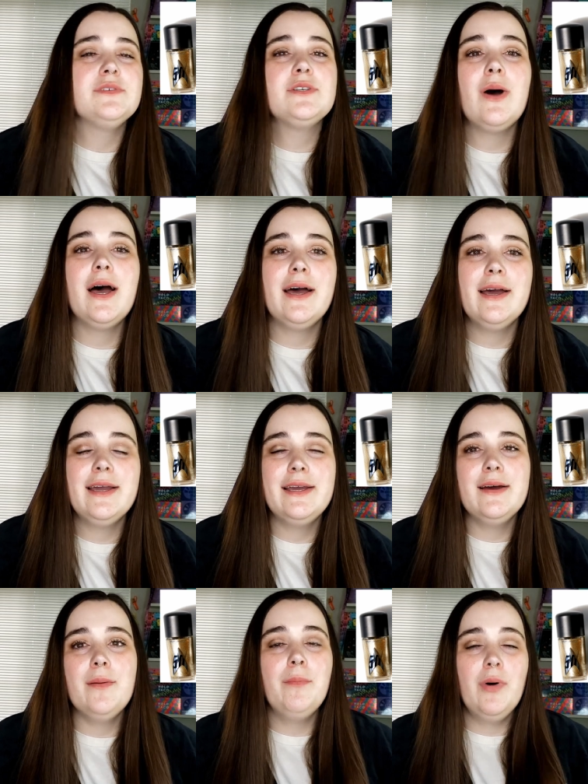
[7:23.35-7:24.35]
So
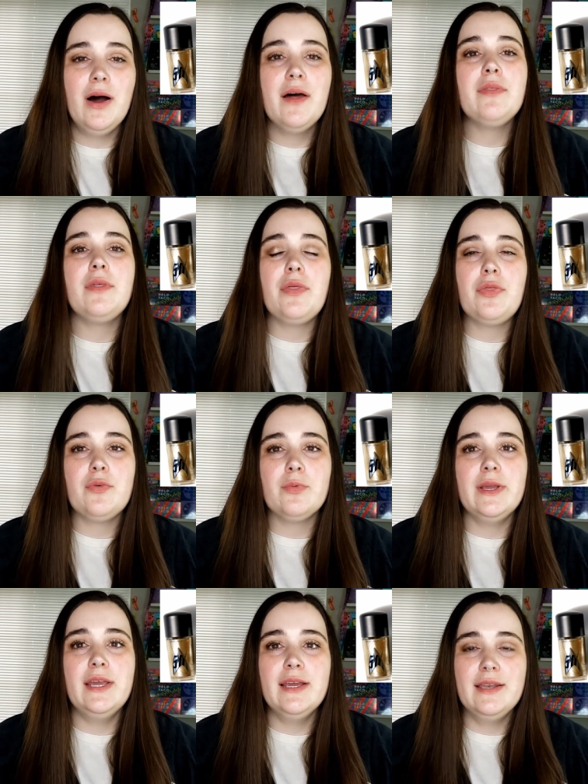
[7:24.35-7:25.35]
I bought the
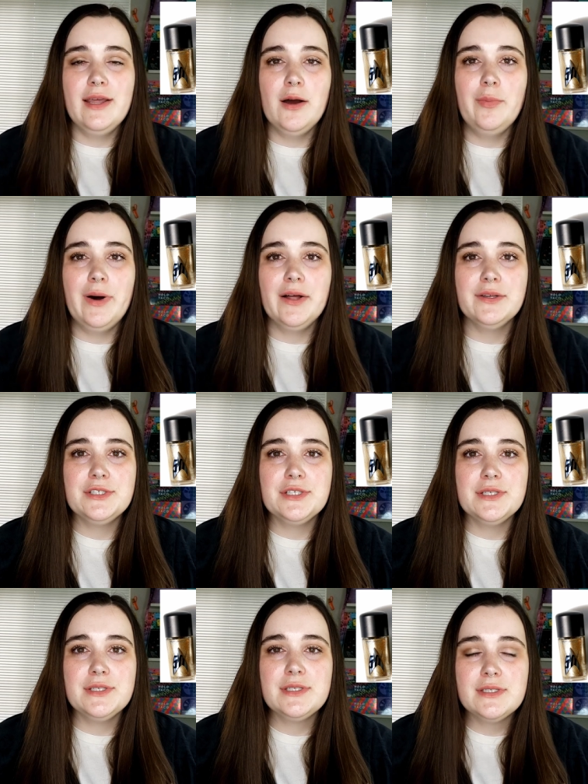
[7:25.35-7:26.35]
three nail
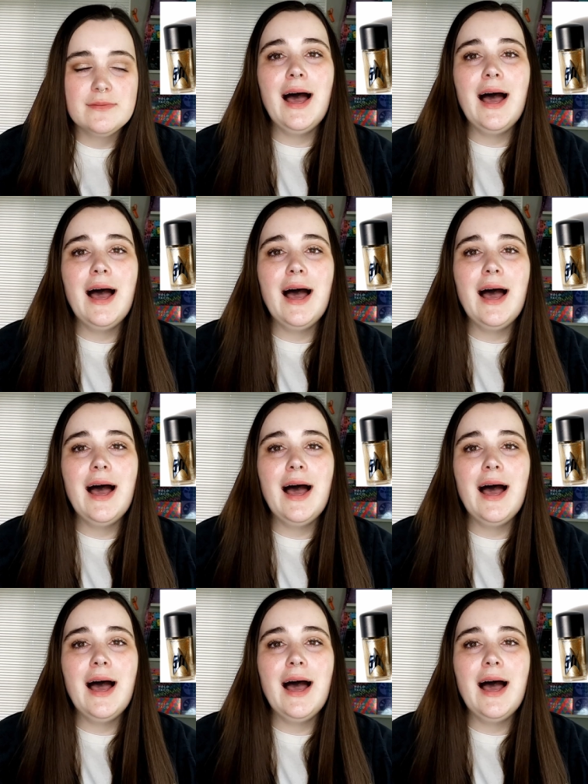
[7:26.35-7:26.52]
polishes.